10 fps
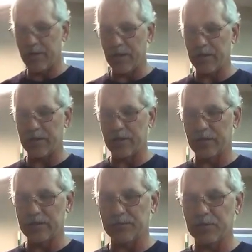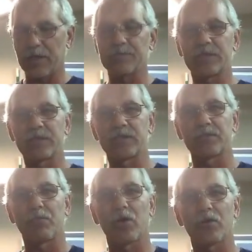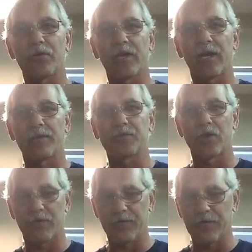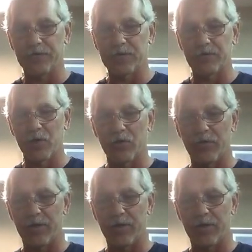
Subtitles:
that sometimes the smaller caps off of smaller